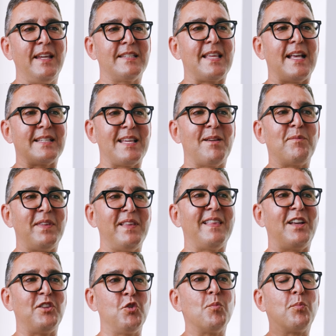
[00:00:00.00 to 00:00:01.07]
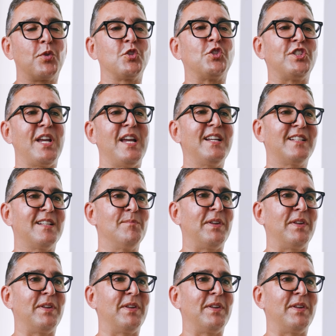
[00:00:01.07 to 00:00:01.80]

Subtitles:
Is that something that you project?